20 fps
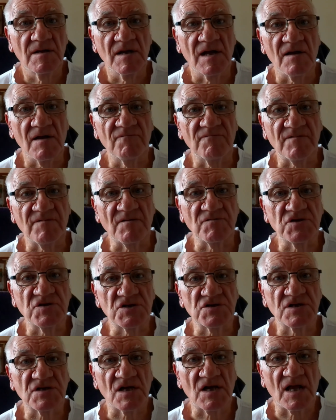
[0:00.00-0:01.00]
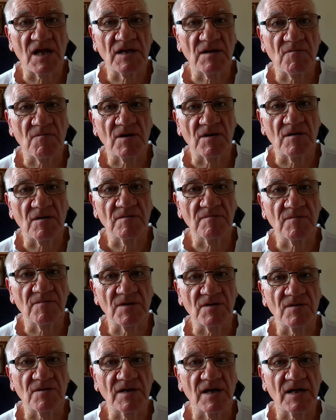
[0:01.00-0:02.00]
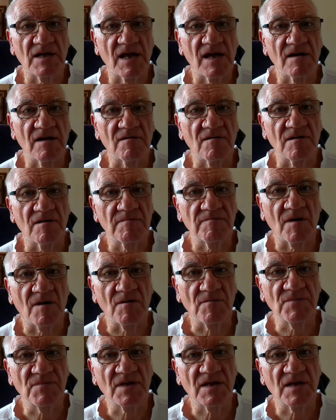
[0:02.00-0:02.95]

if she's still at it when I get out, I open the